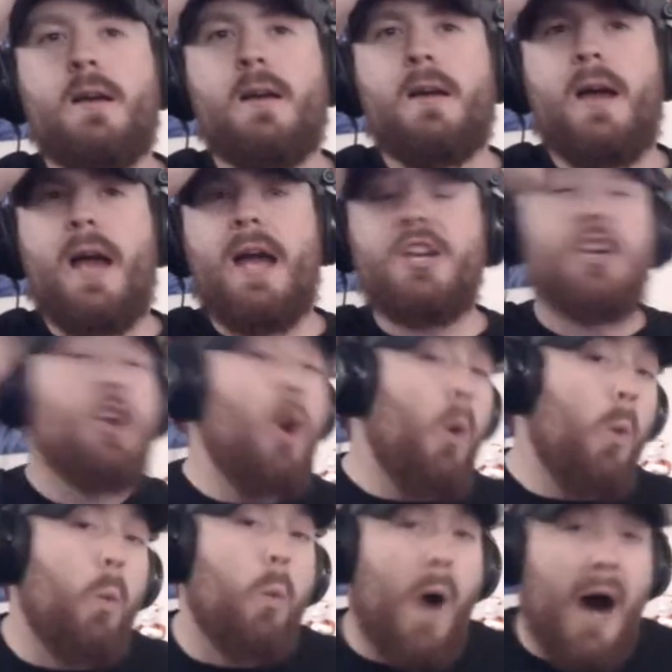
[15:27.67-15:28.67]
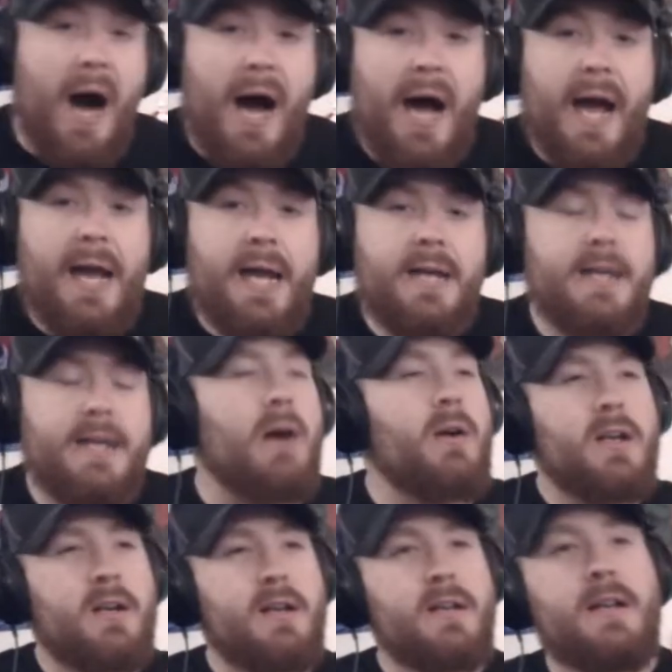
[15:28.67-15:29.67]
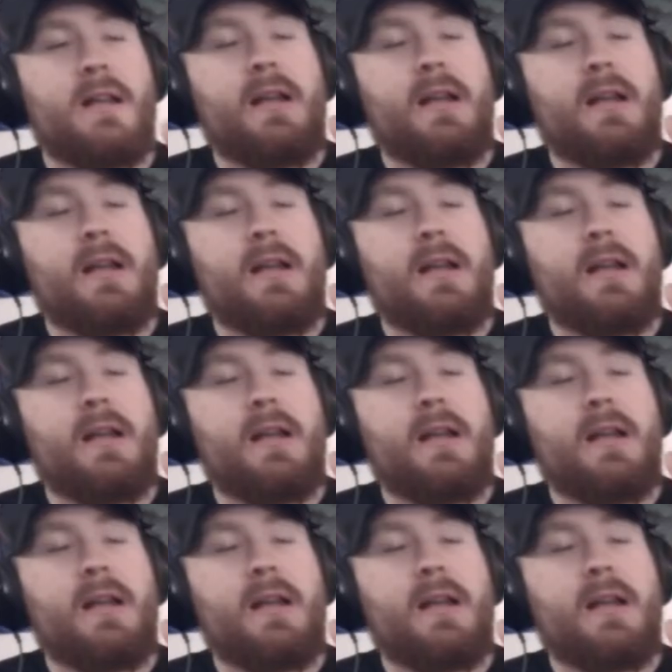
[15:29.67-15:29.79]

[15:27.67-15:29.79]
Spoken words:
And you know why? Now here,